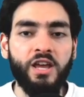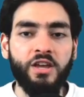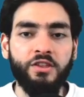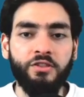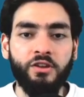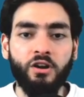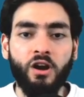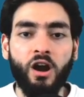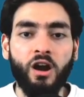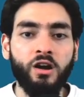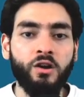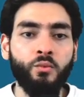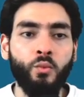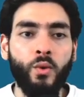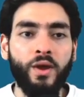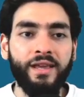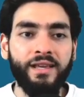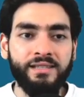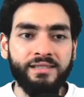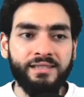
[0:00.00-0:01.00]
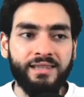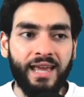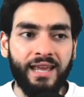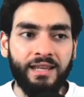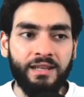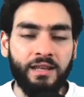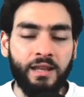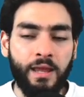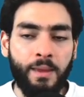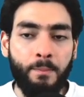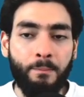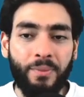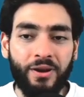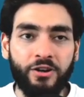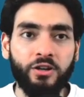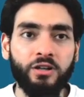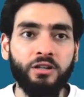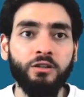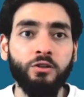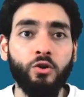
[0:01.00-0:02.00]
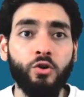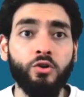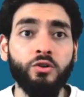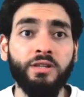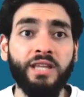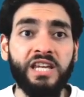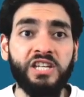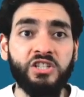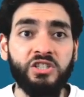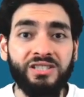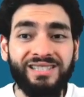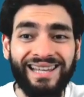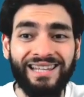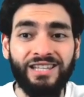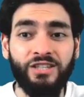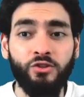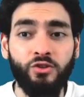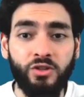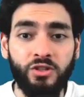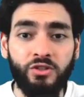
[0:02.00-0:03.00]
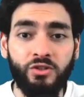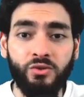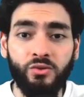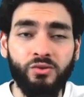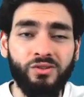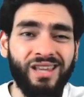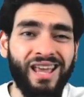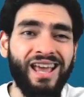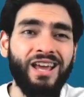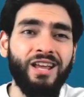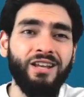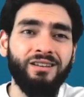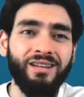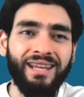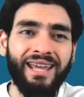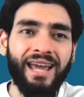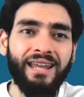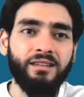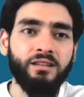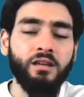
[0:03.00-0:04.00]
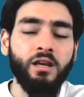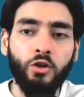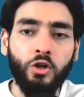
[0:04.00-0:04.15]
There are ways, that empirical correlations that you could use to get